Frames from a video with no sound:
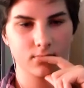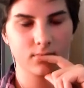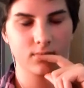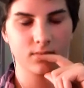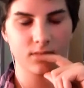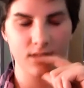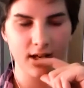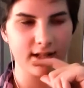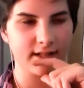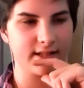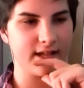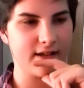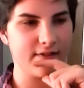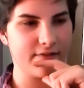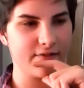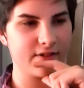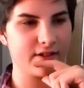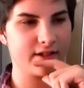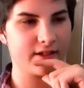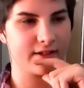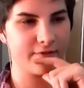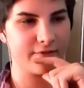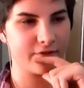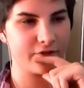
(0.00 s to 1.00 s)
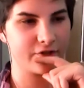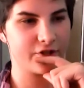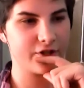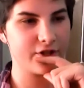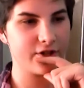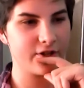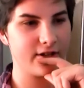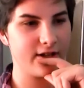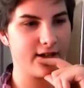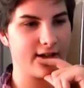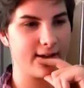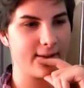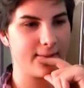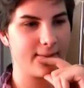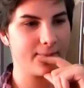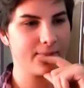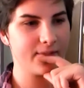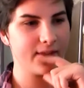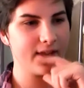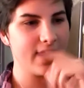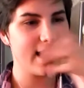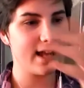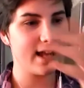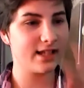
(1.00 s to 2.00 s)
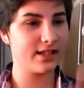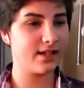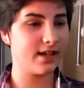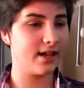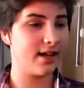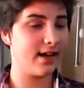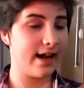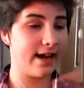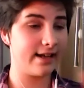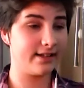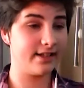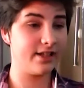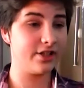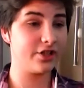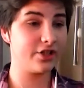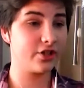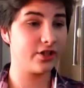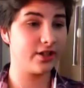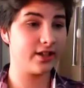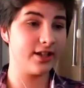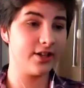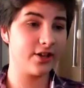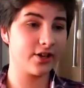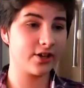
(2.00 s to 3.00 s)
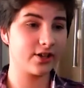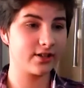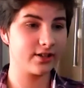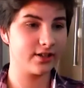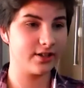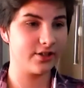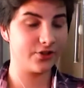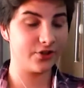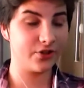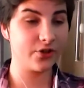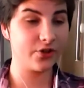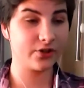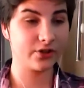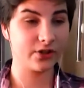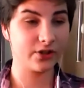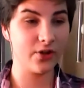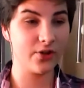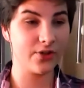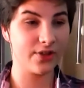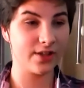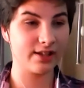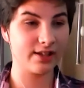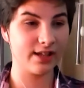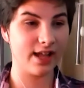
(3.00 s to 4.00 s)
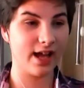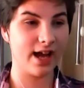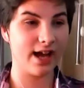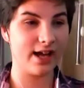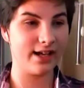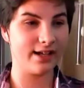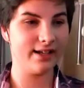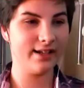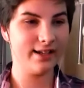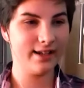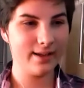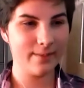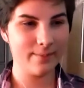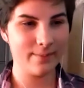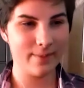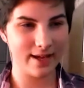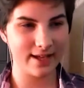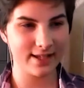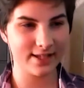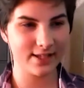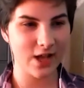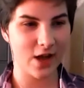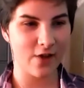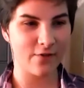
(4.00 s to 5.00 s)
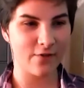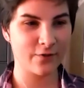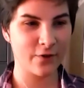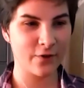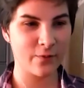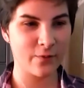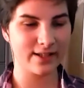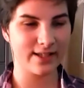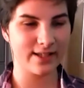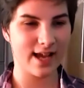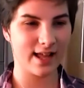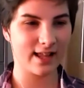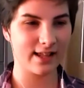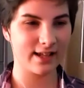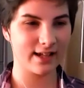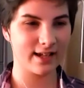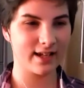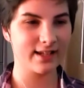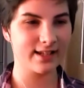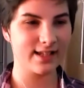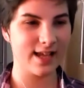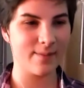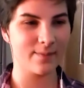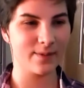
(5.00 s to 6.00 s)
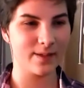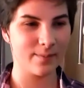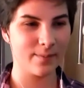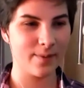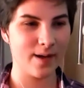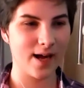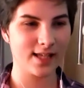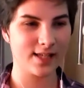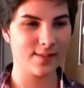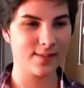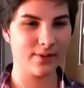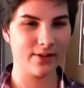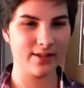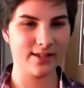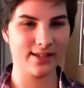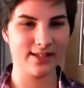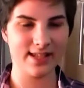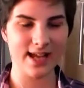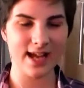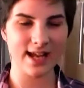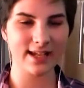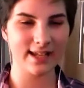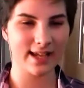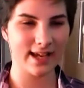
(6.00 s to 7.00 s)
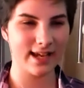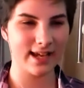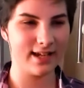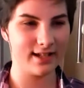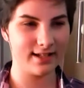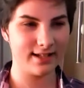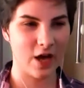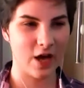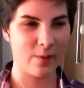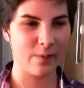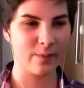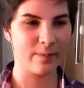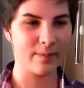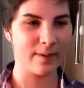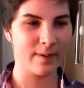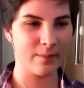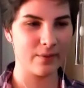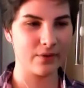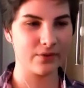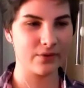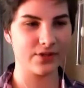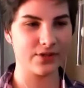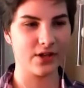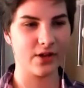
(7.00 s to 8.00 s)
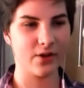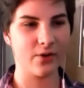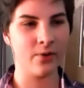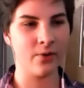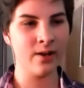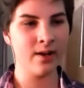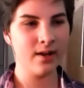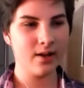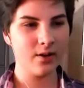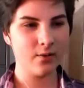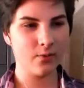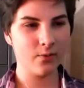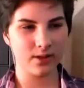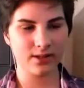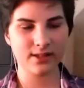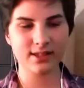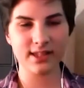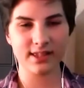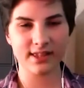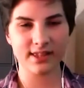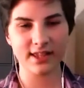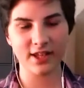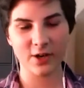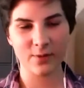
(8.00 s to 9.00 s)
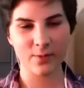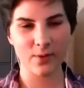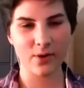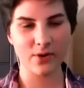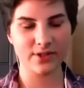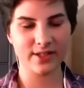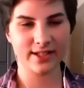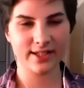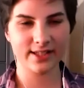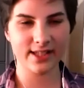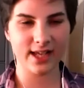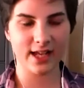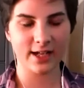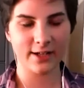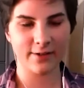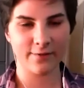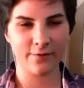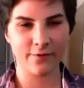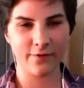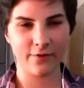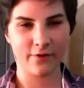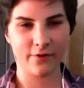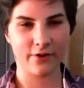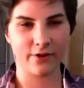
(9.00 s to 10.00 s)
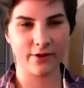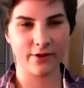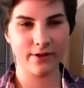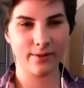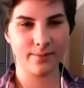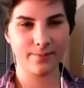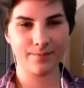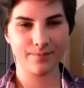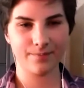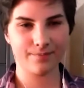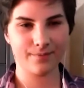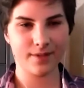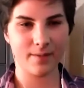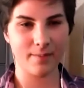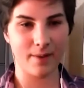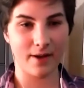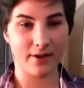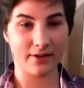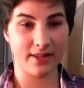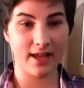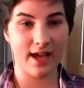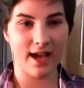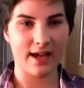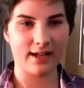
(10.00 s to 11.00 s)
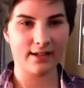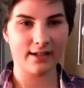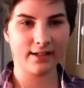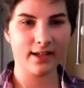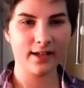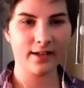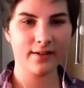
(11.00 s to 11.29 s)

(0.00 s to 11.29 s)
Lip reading: Yeah, definitely, for sure, yeah. And additionally, your new clothing line, based off your mentality, Attempt Impossible, is dedicated to helping people. So what's the thing you're most excited for about that?